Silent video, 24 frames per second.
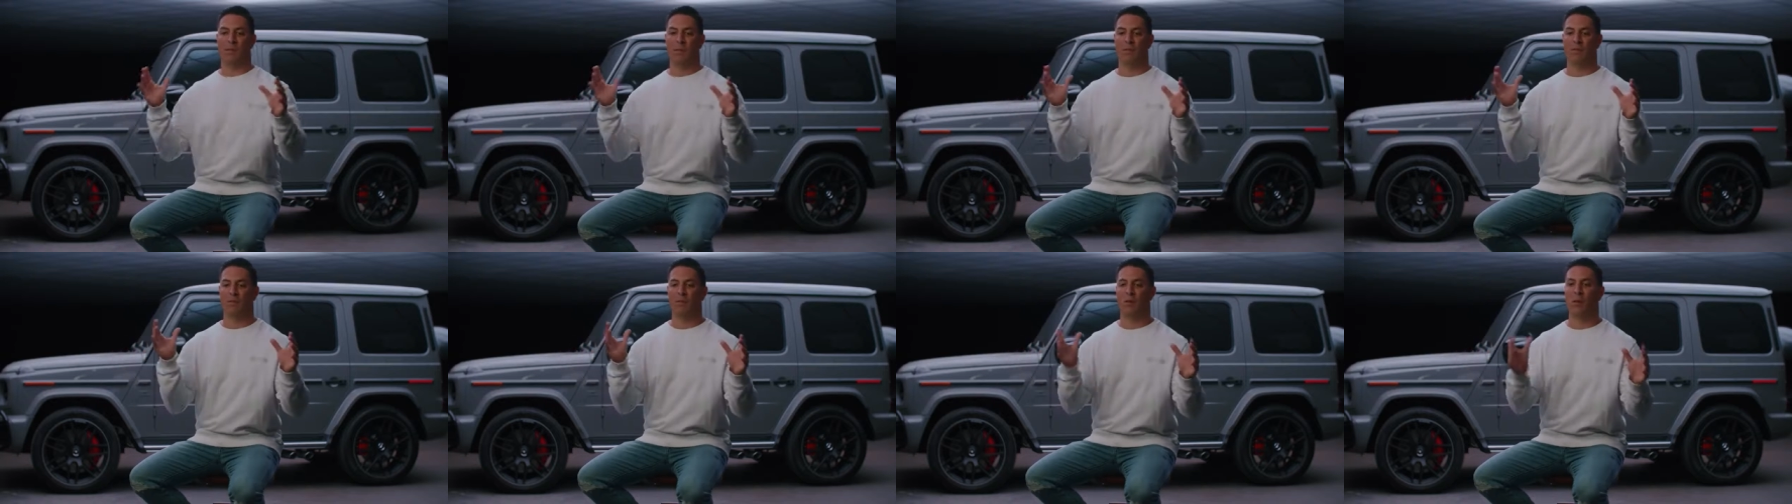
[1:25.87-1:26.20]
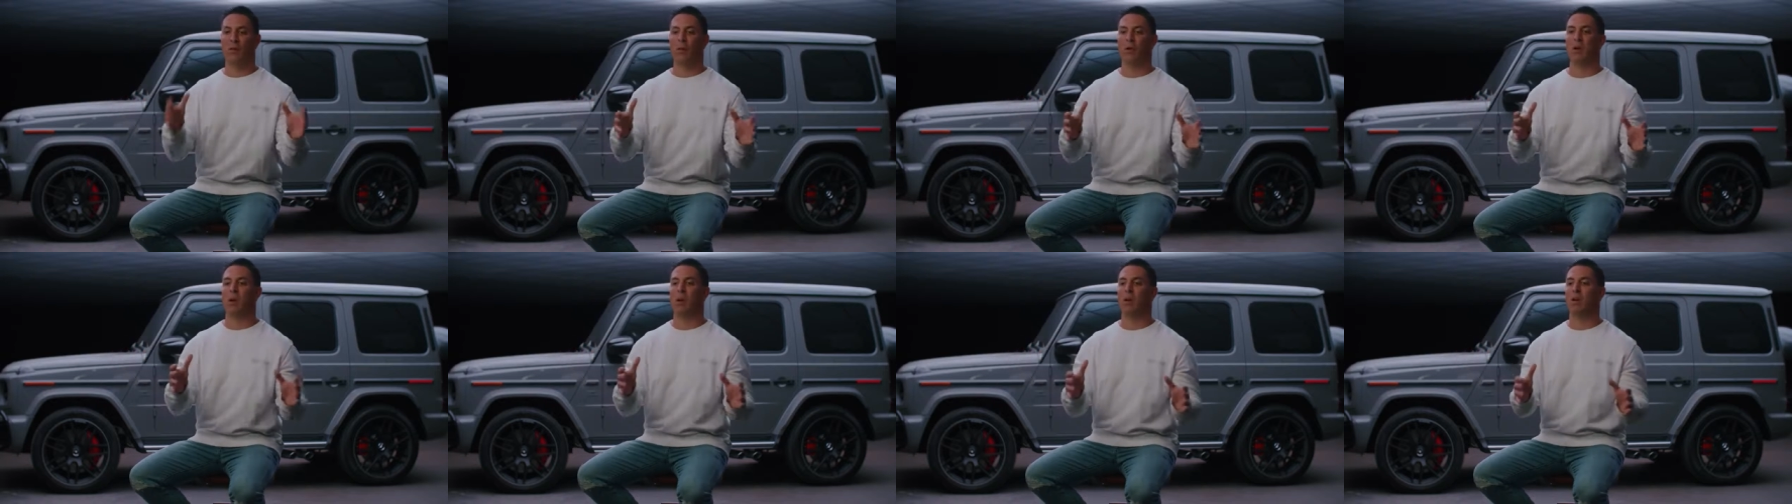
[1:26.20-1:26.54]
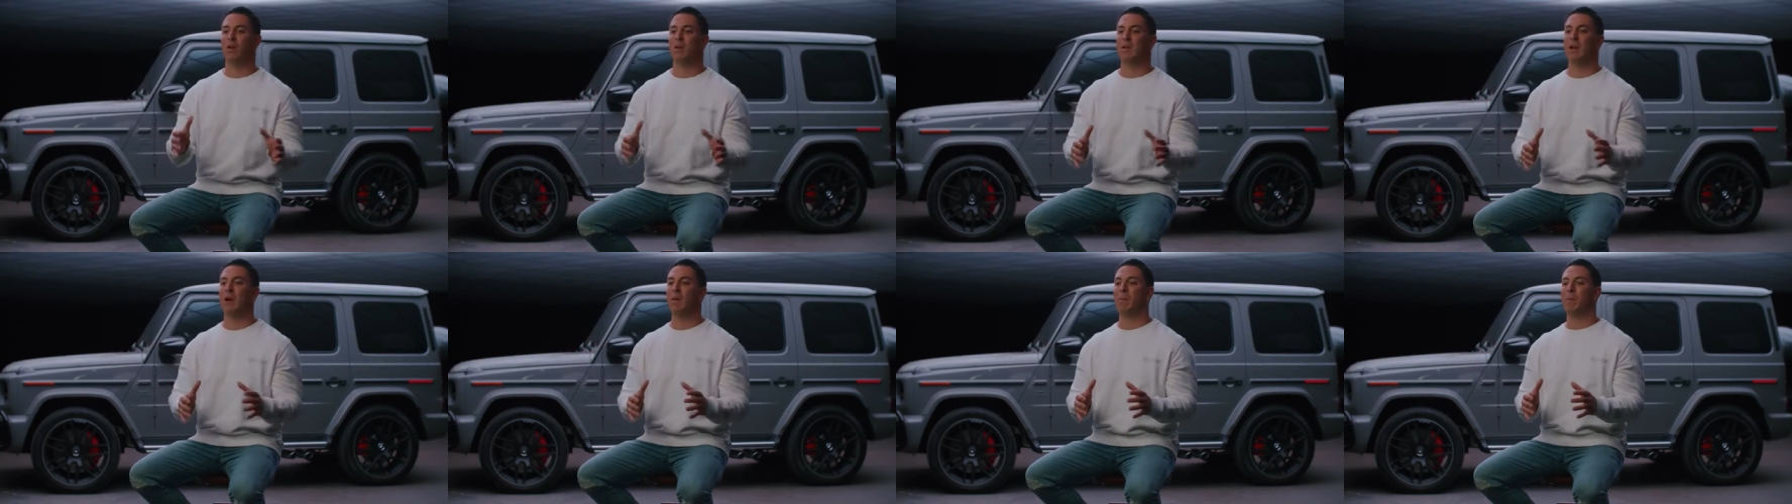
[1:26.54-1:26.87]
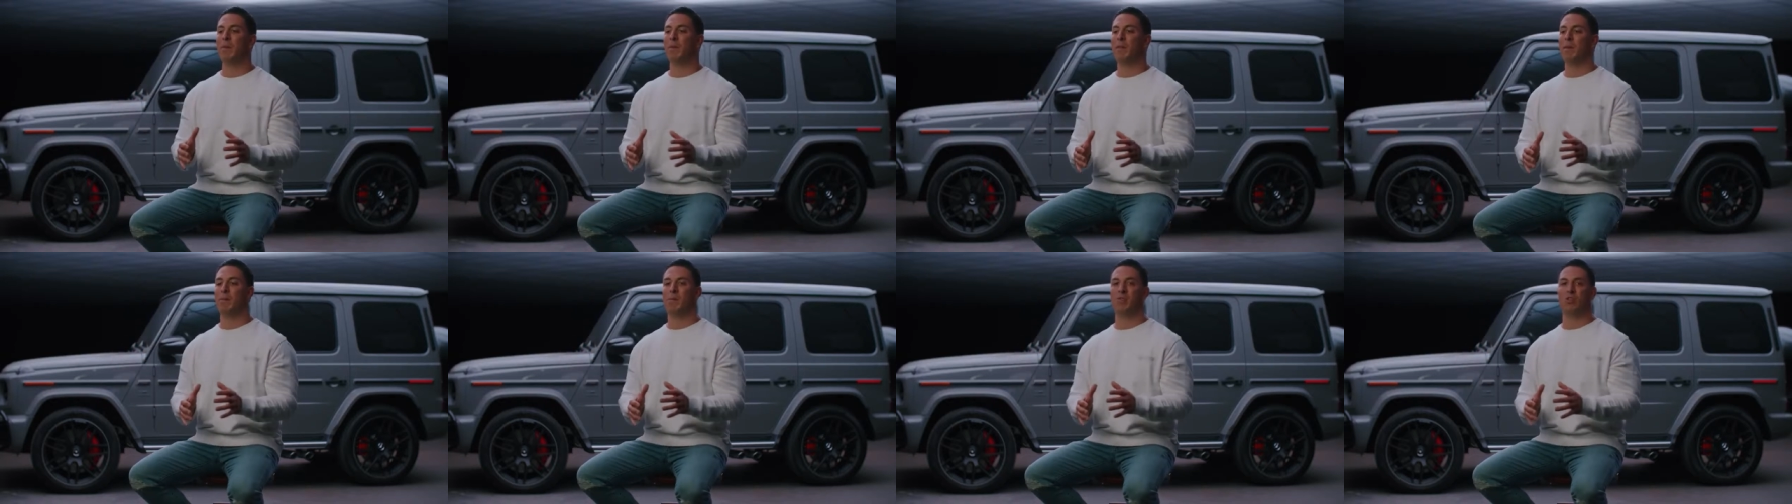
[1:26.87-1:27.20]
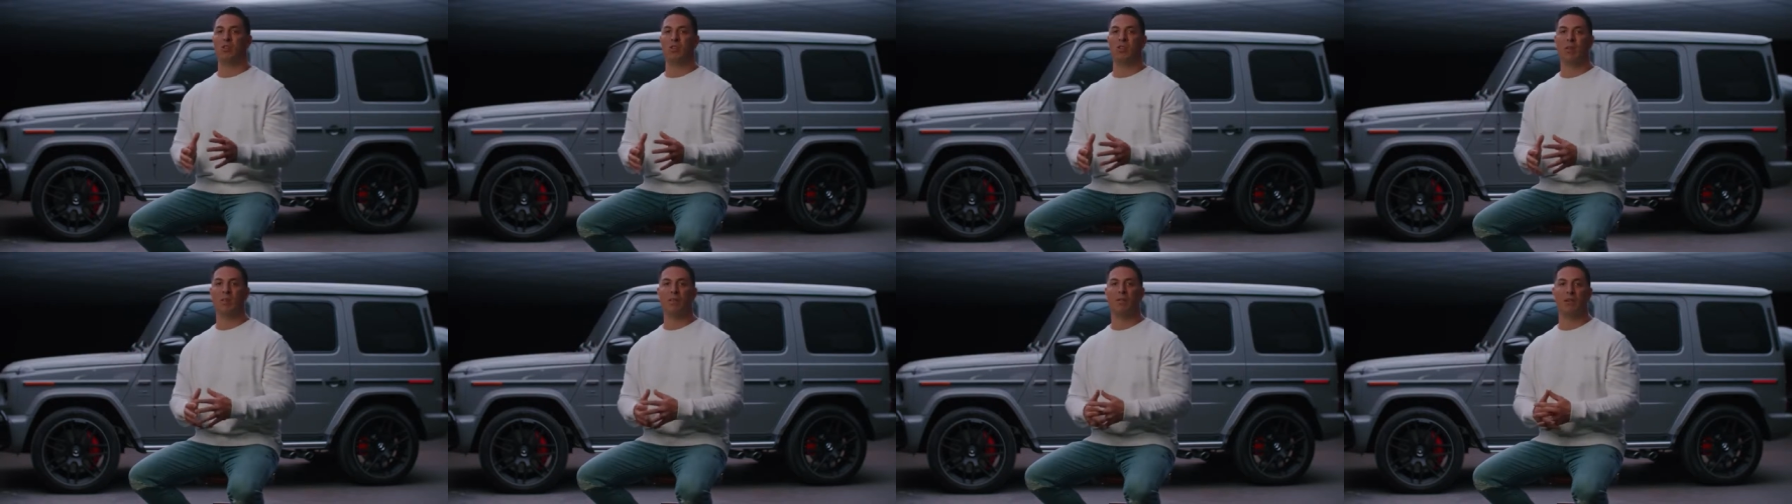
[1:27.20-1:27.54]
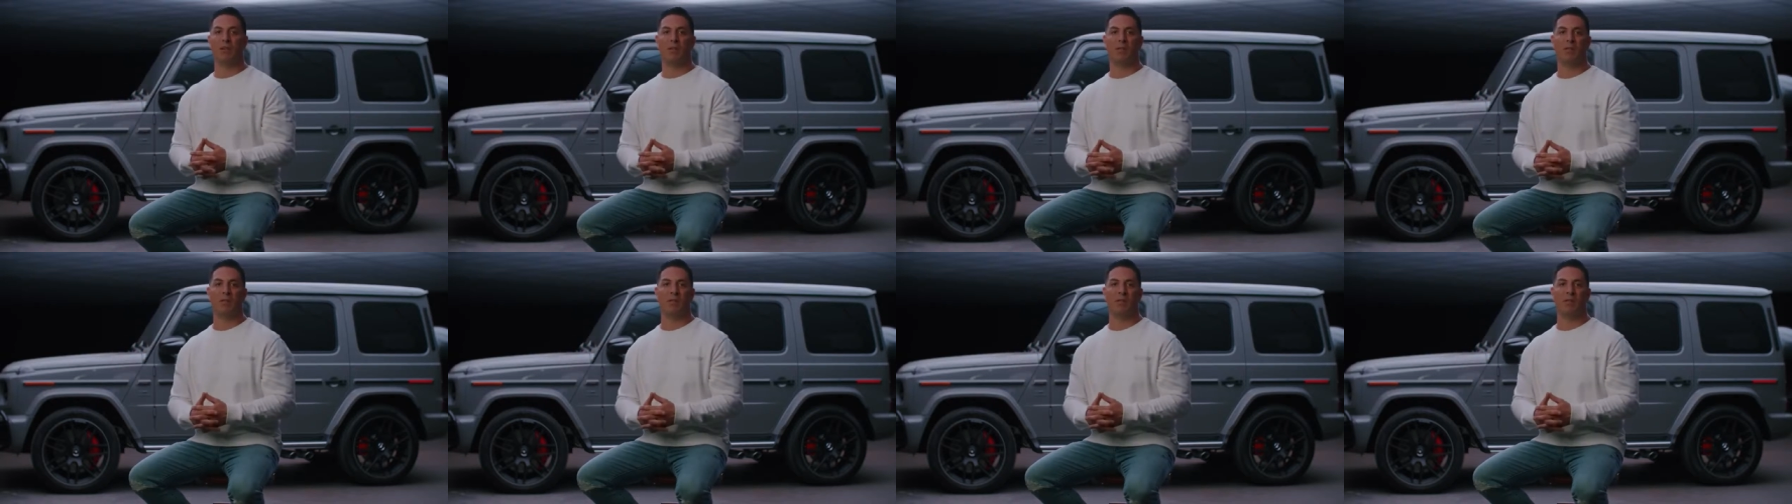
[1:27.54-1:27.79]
their phone calls, helping them achieve their,